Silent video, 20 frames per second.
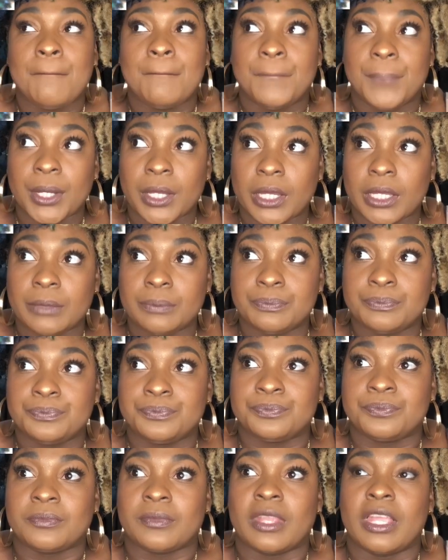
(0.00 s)
But
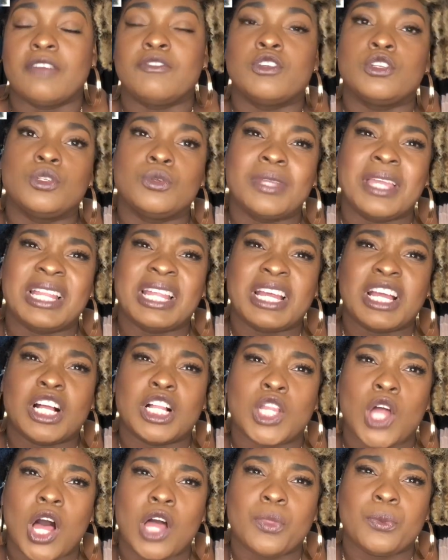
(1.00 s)
if you do get like a
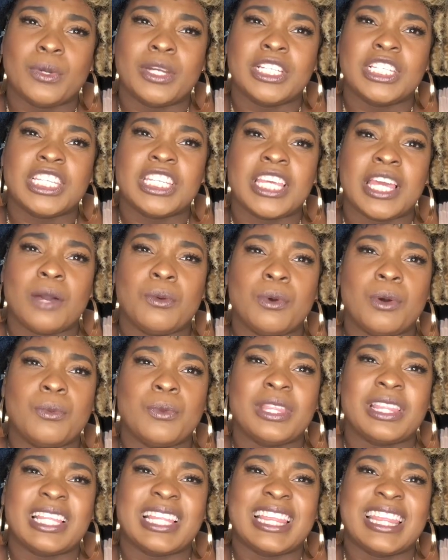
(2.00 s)
cloth one, get one
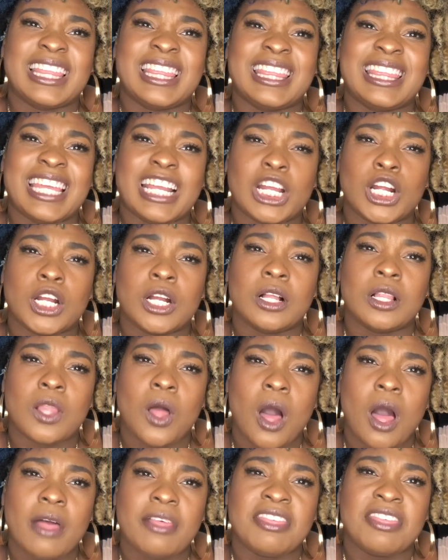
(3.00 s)
with a thicker
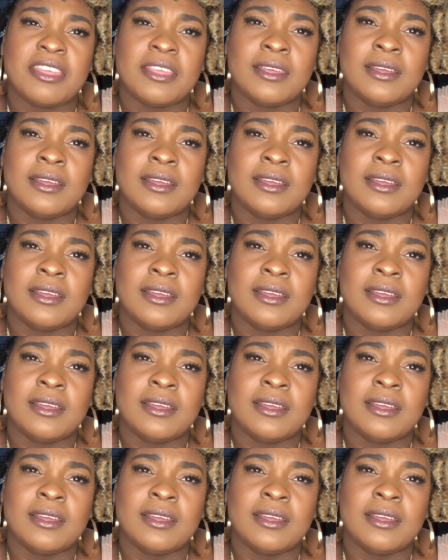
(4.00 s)
cloth